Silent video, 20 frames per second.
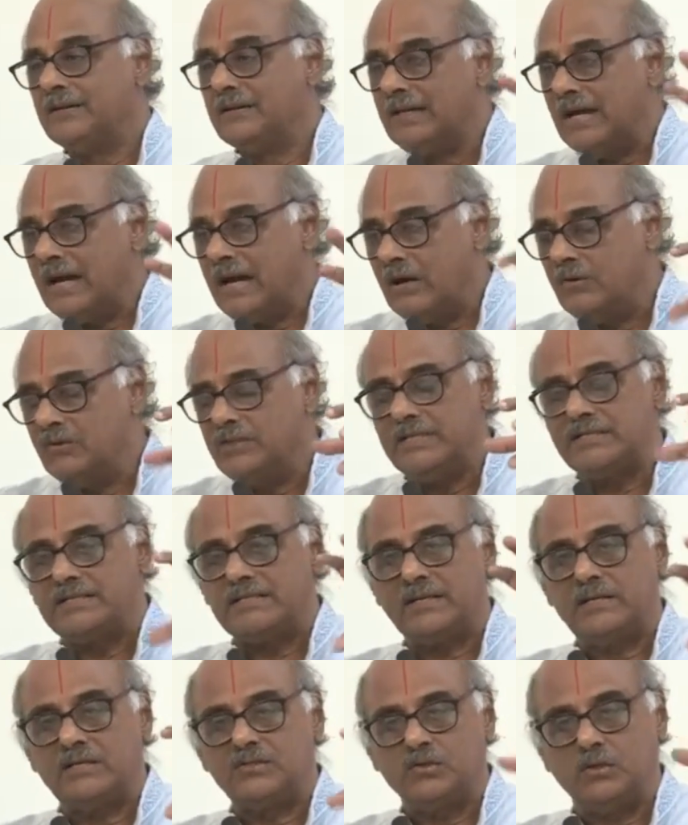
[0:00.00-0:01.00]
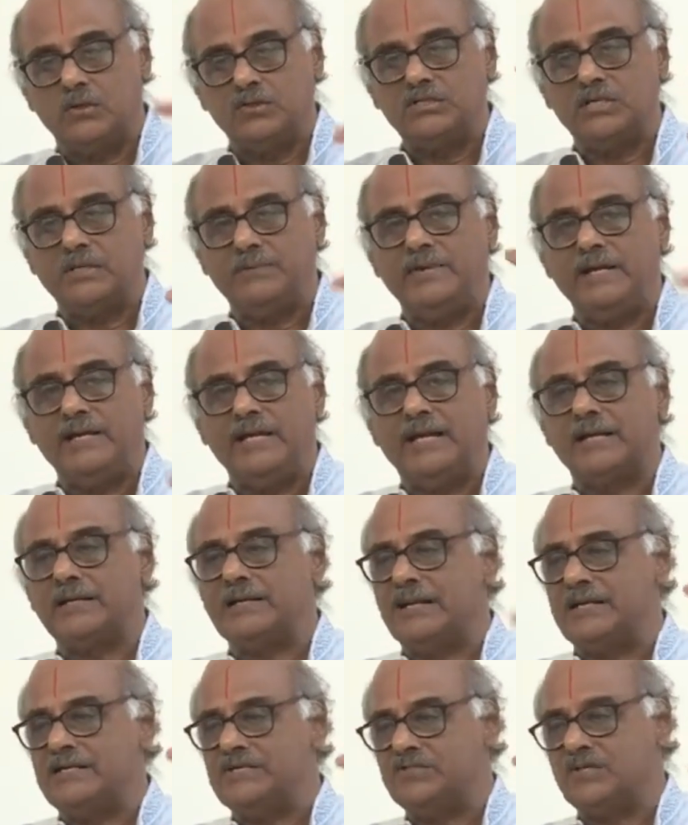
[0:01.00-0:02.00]
how the social media
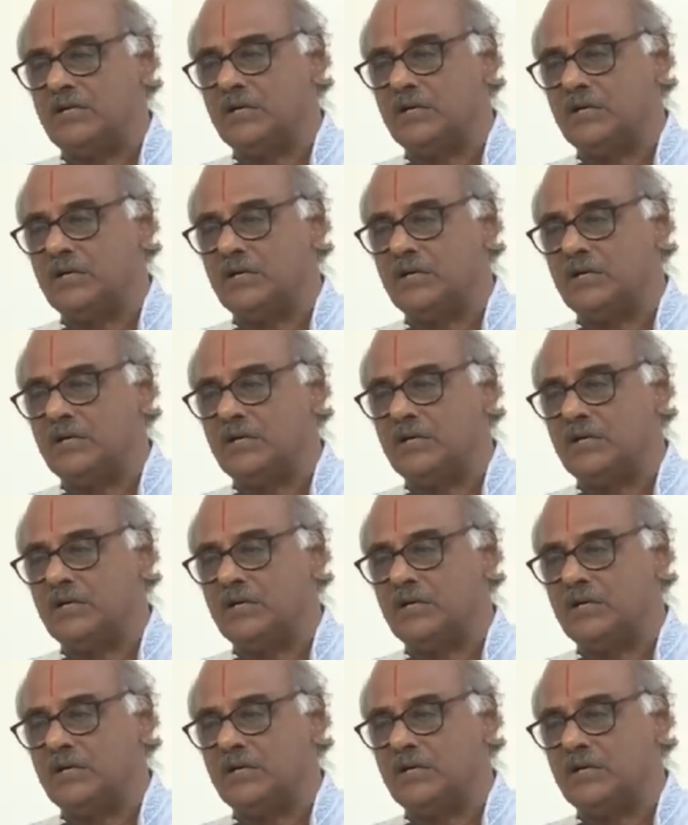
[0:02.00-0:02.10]
trends